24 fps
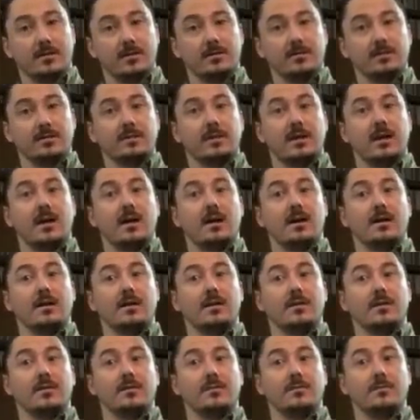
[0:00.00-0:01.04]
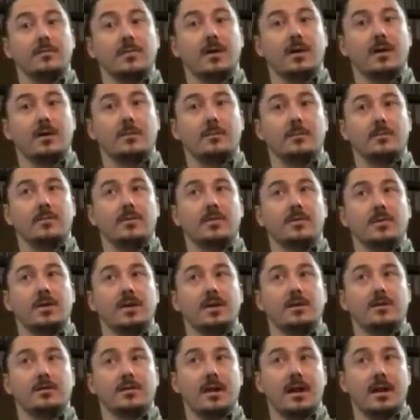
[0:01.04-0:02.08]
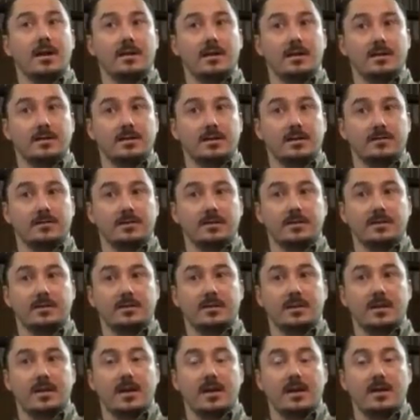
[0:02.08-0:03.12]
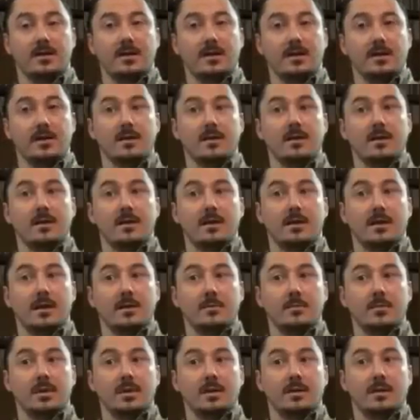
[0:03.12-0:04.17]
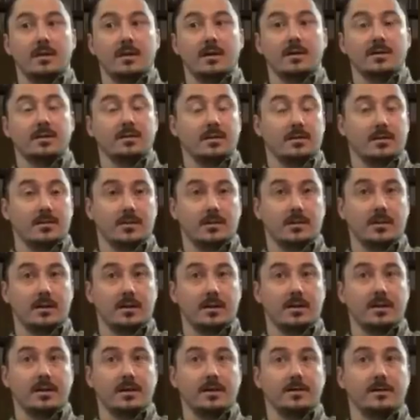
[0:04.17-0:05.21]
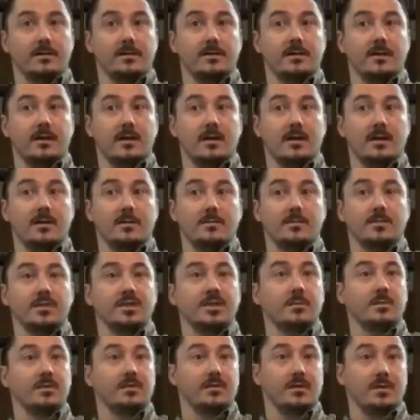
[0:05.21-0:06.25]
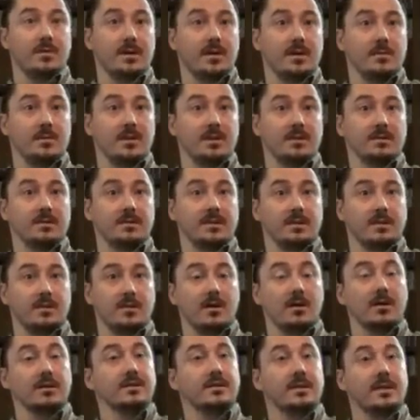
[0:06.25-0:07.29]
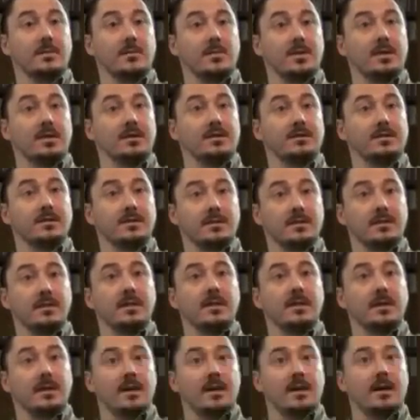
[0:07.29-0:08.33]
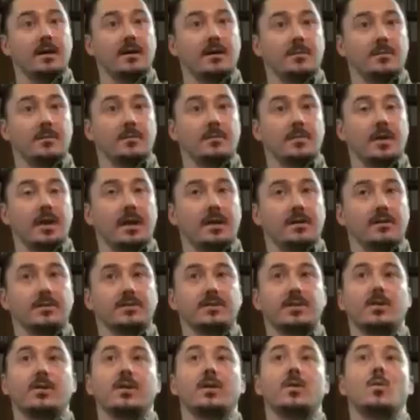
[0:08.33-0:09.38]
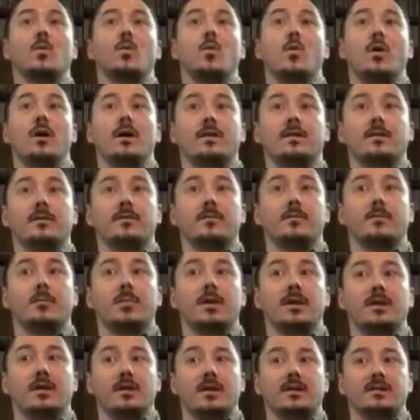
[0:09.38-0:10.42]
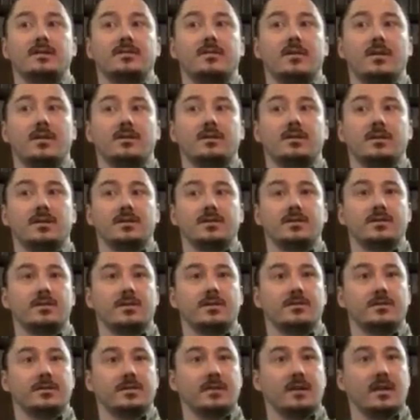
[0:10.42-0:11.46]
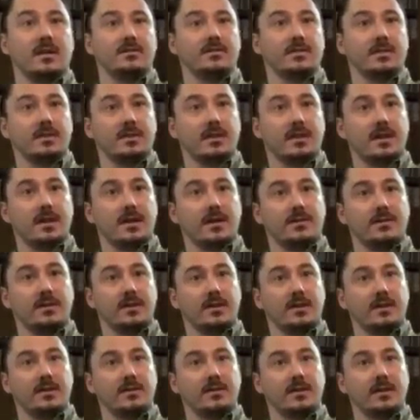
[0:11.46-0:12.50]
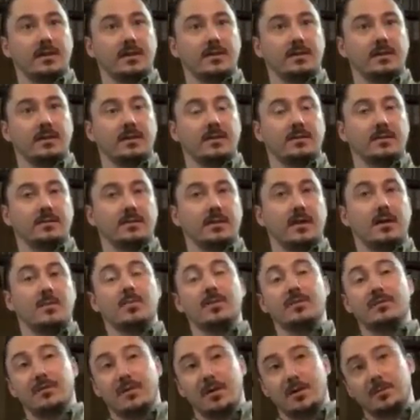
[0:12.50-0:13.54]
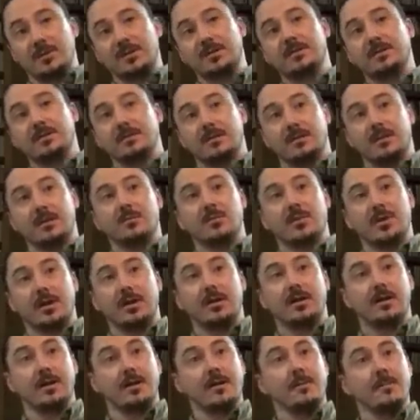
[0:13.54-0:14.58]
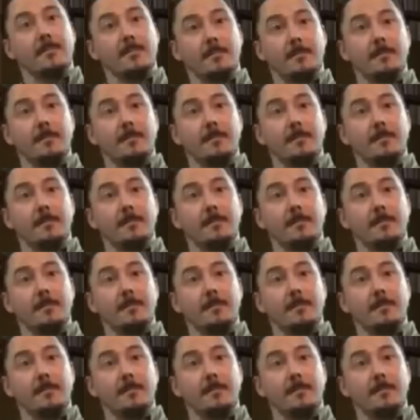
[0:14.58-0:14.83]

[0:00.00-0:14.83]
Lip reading: There's 3 other ALS services in the county. That'd be Southern Clarion, Ship and Voe Ambulance, and Knox Ambulance. And there's only 1 BLS volunteer service left in the county, and that is up in Farmington, Lieber area.